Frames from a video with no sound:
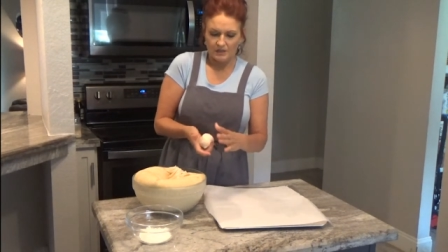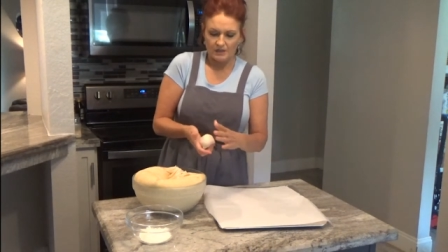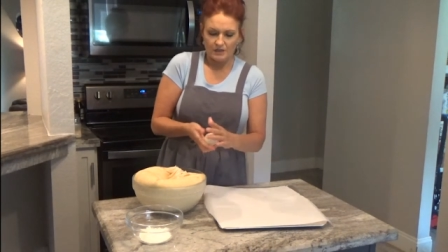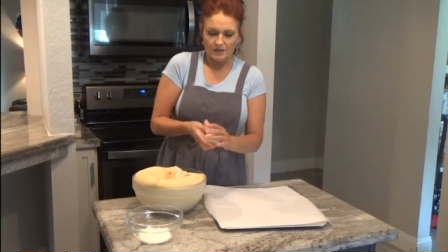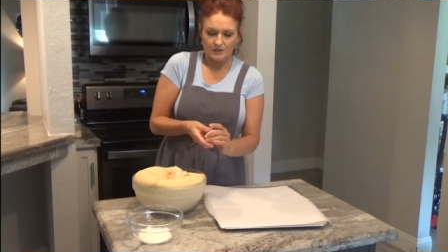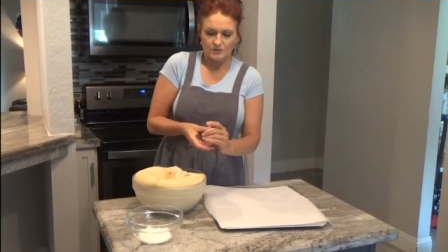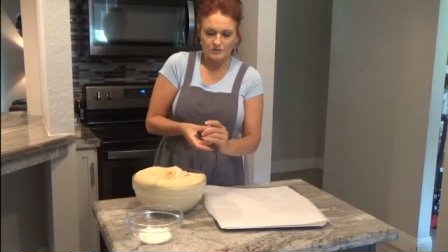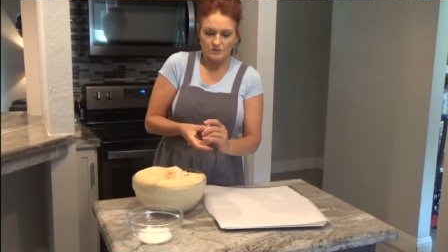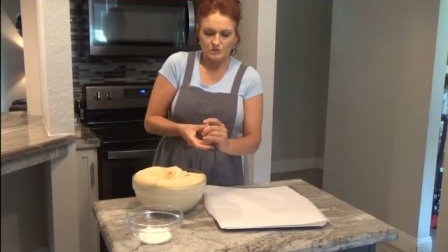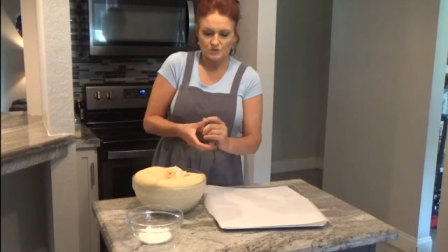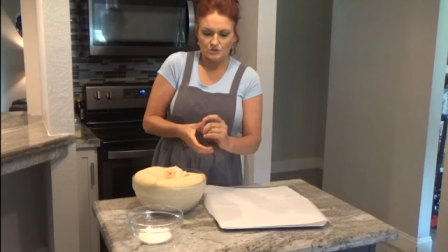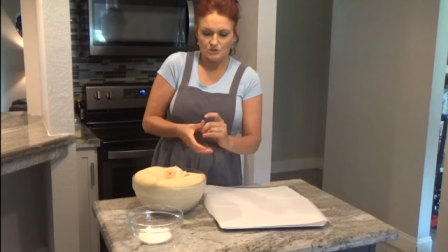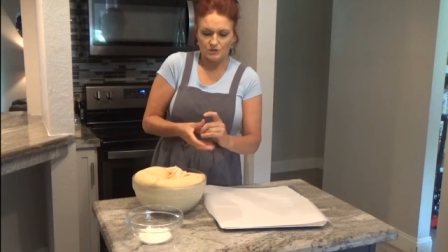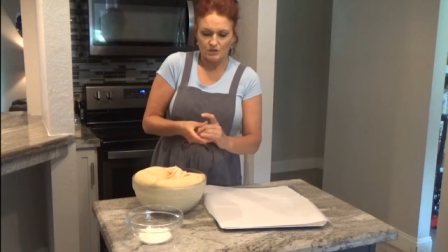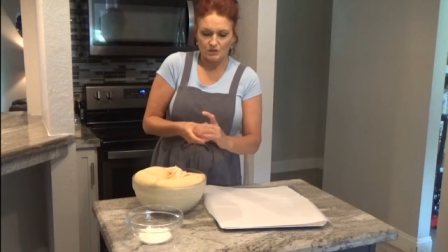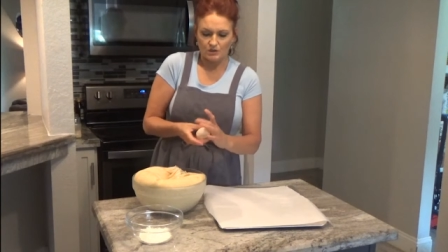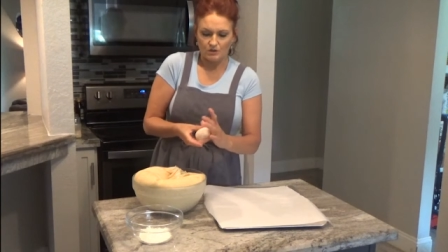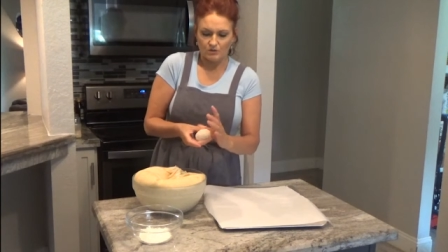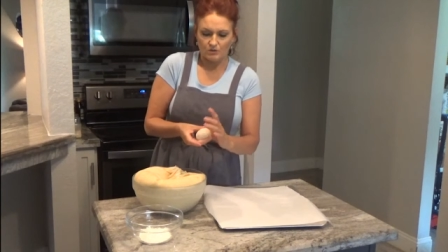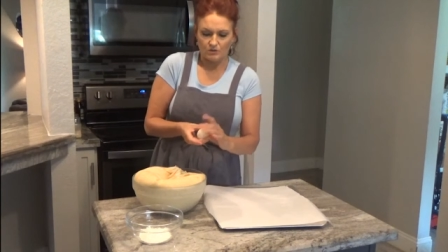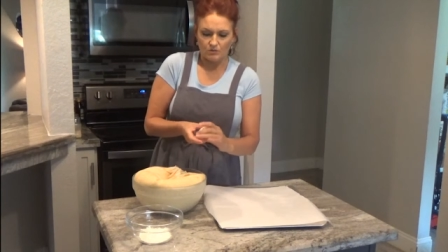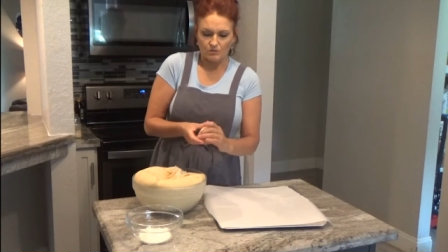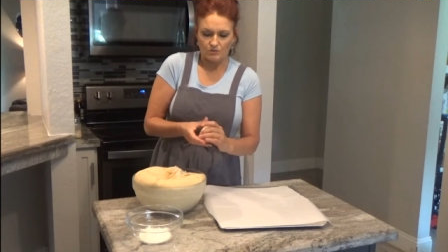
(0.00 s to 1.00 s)

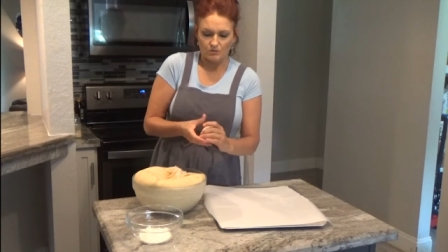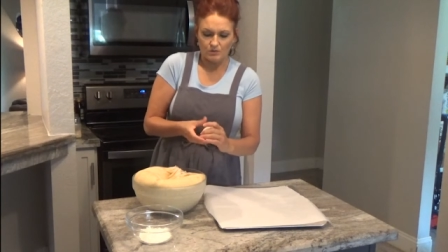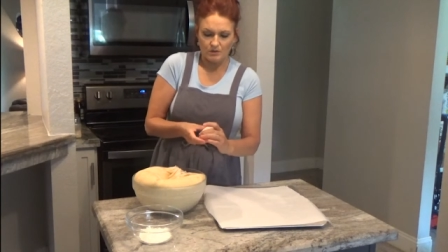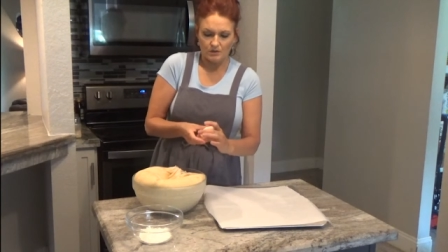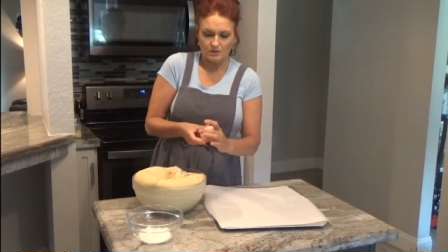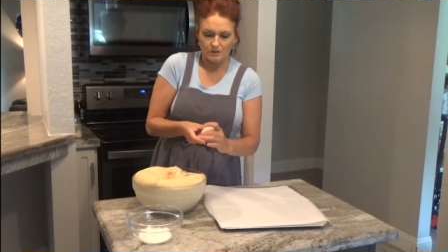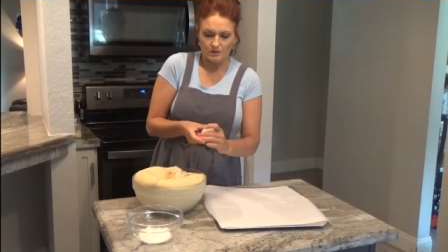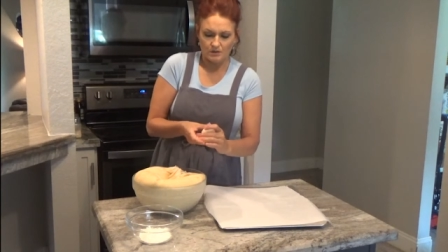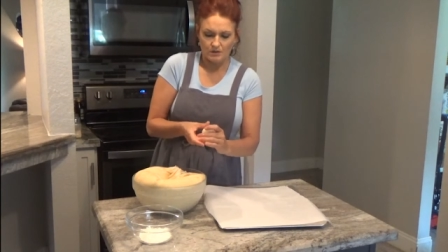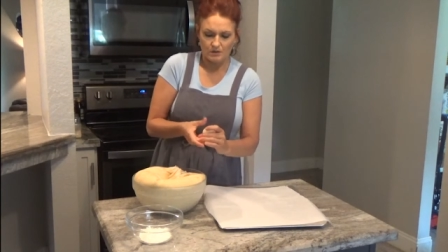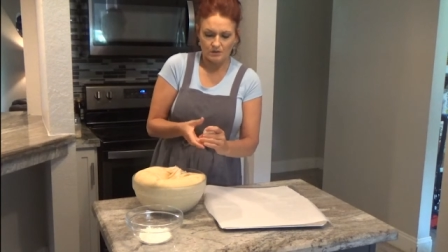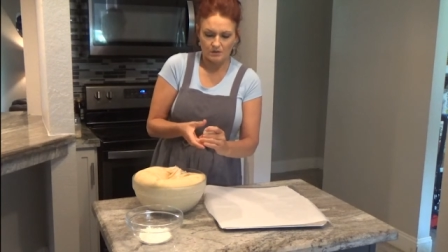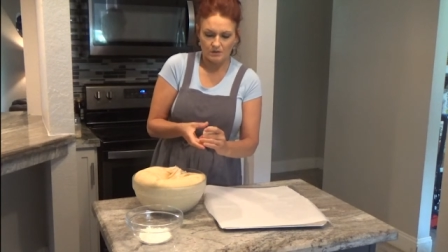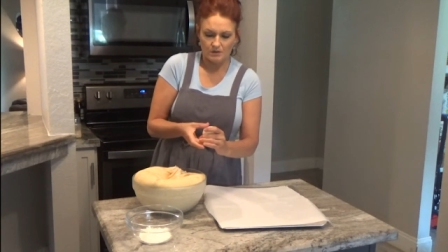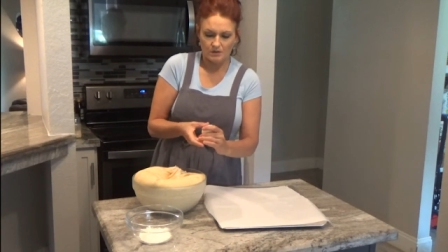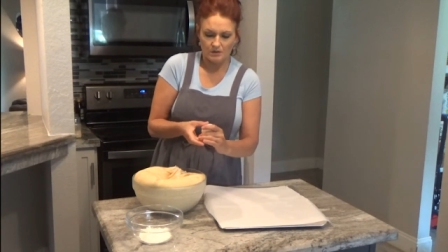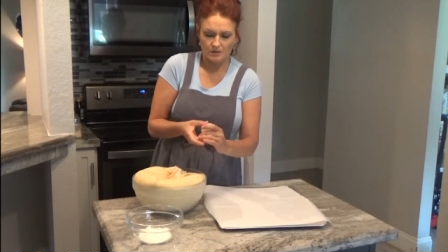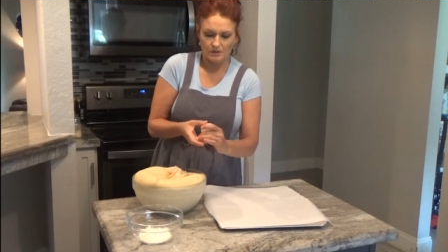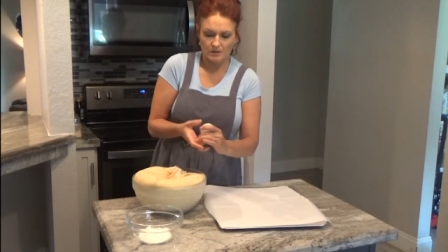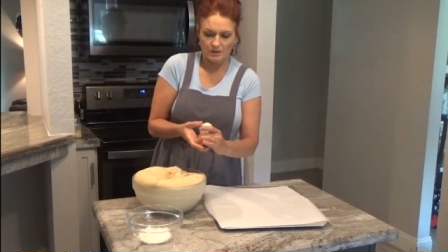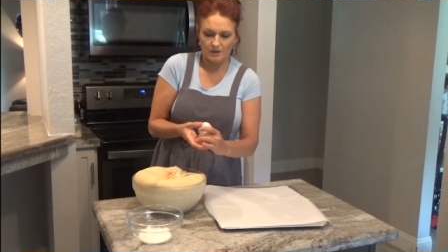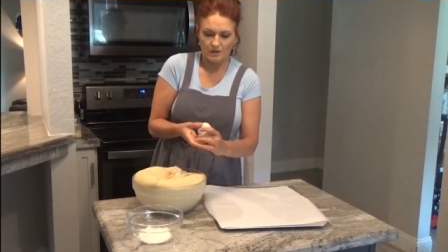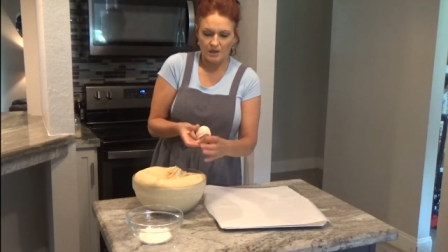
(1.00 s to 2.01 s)
So
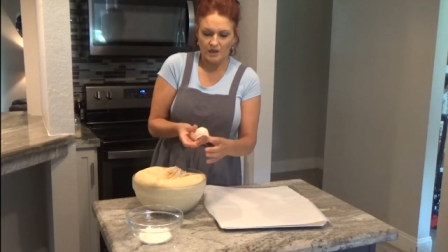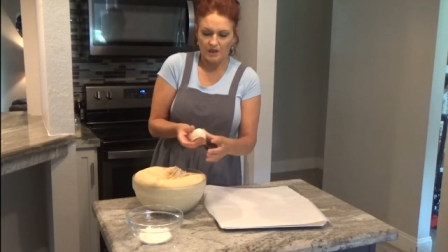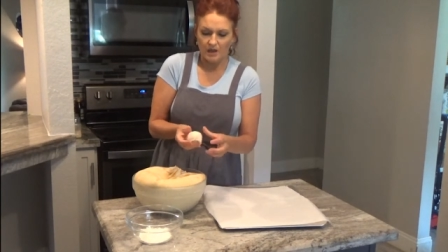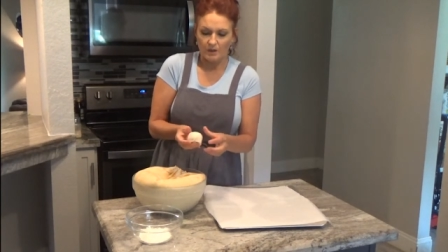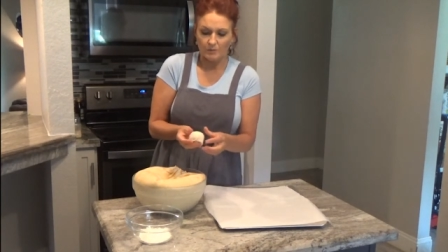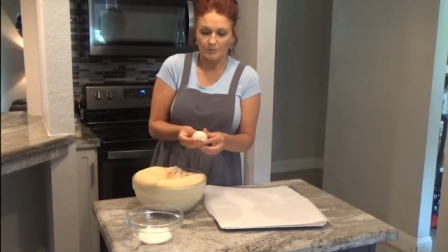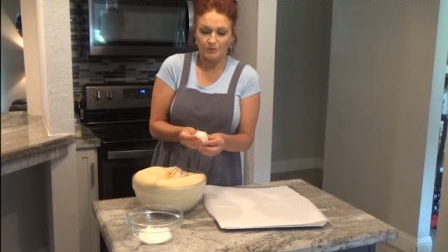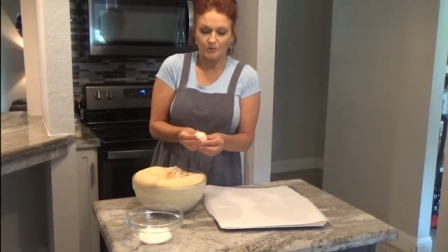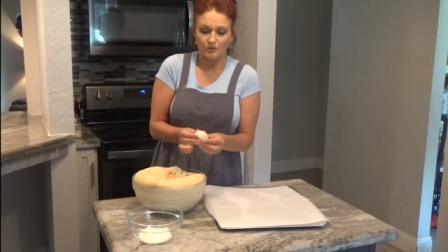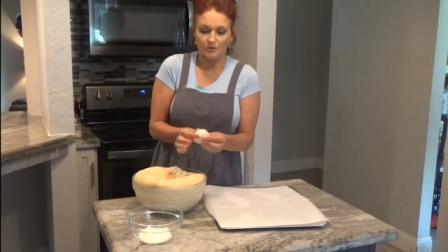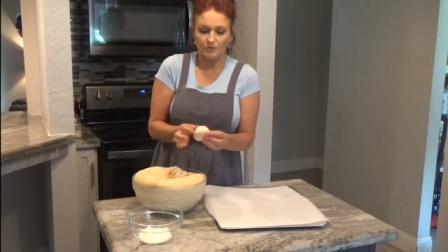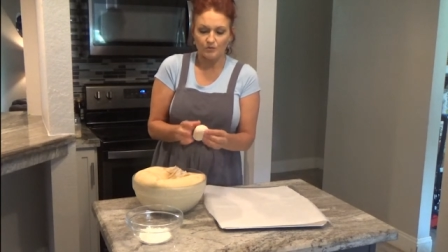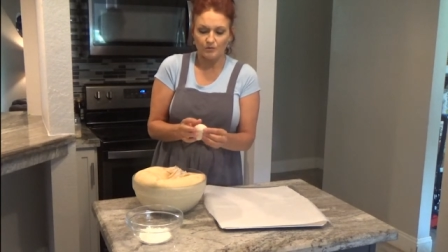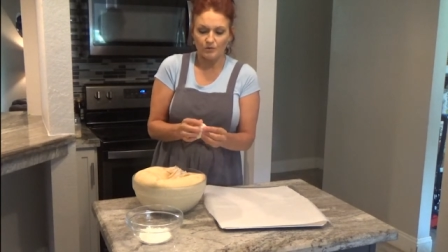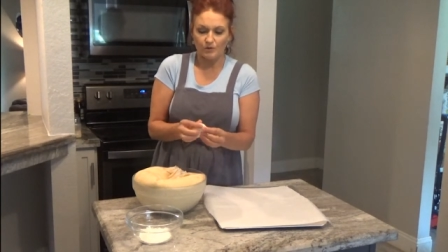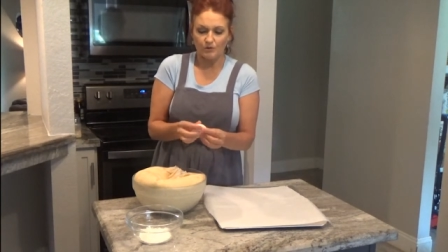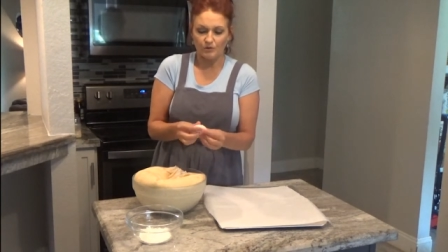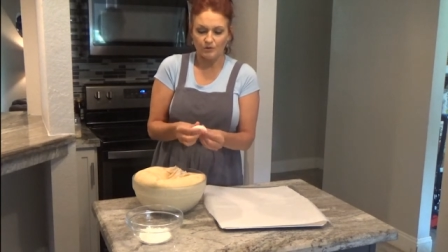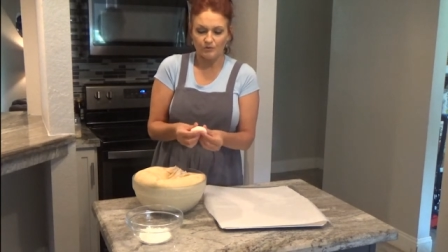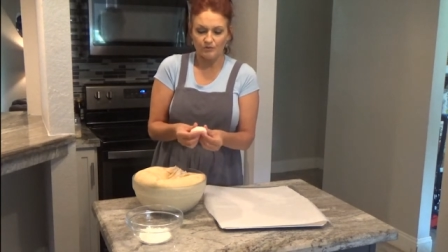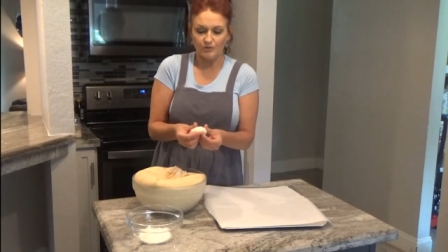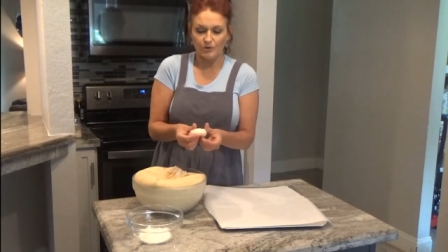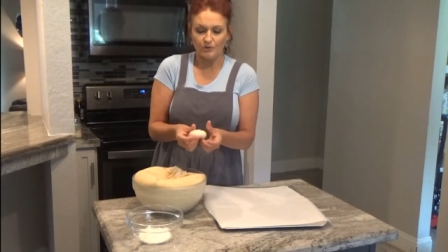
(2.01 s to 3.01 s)
I'm going to roll
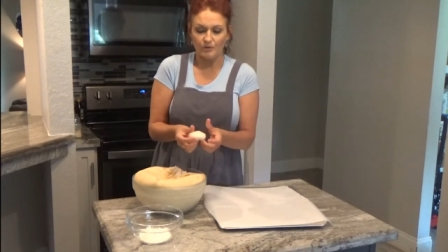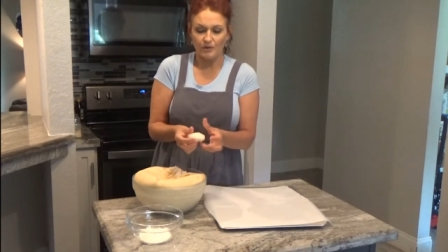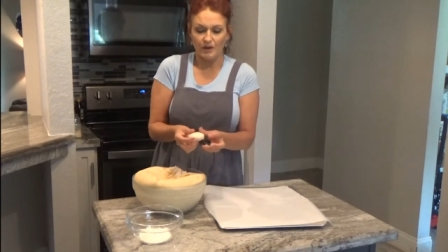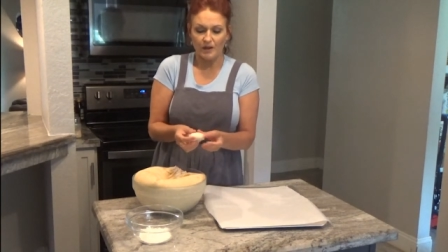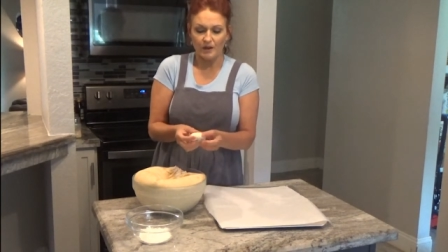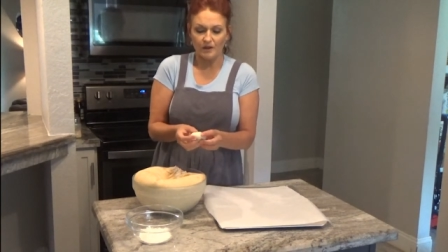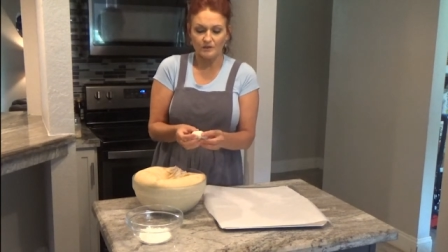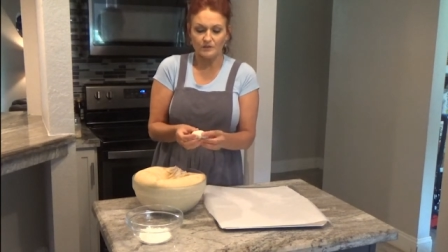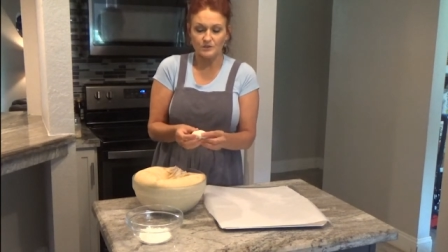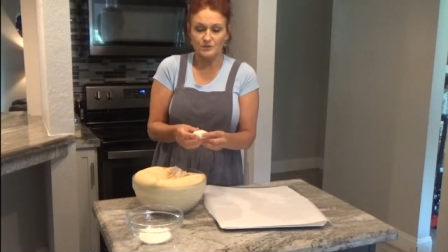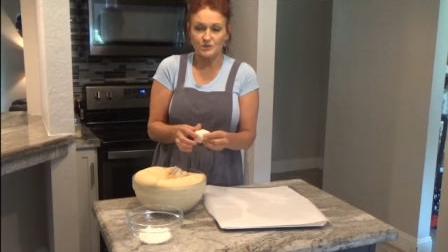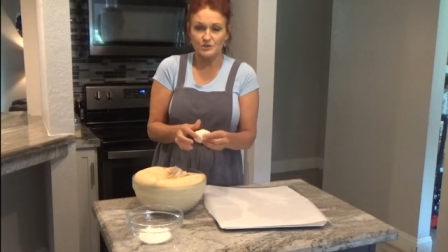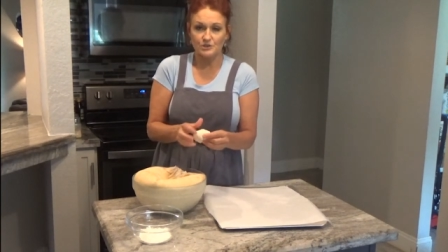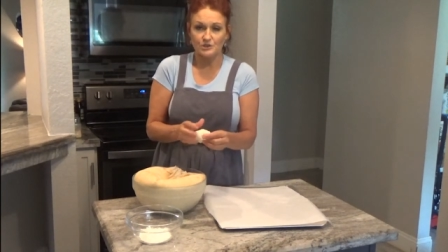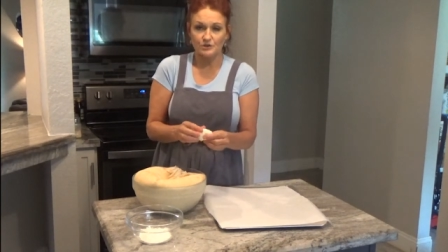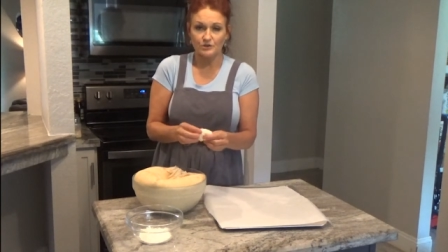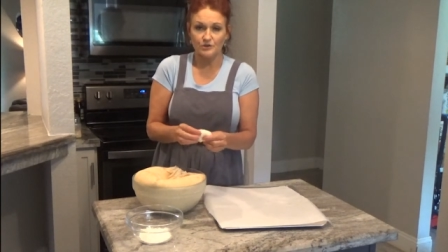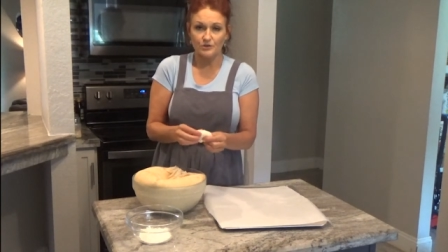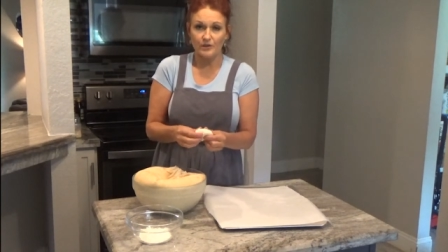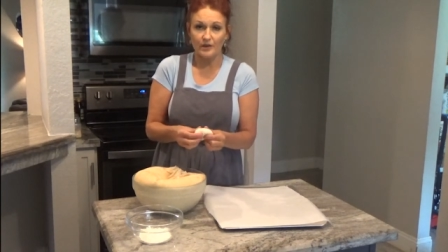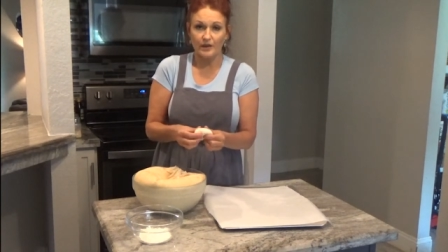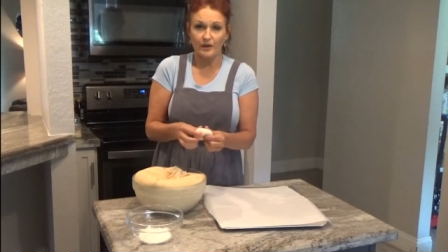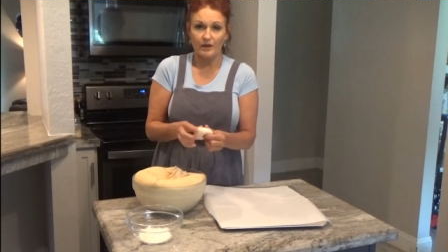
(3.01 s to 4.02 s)
a few out to show
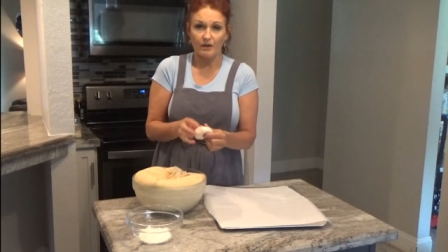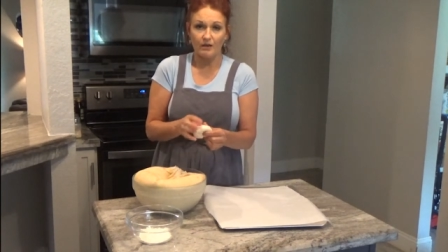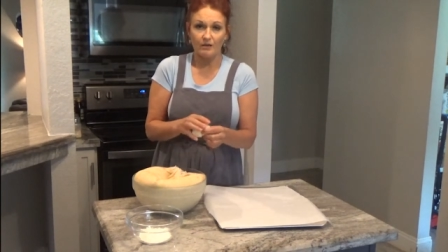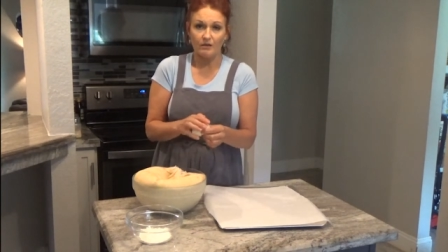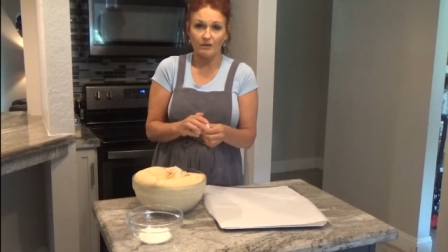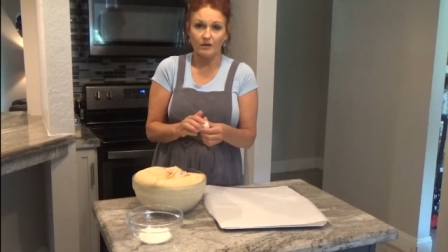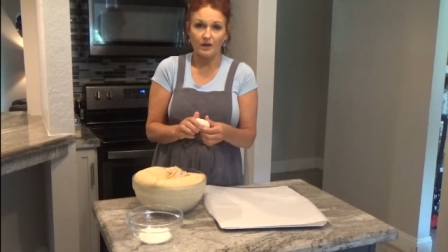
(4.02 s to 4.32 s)
you how,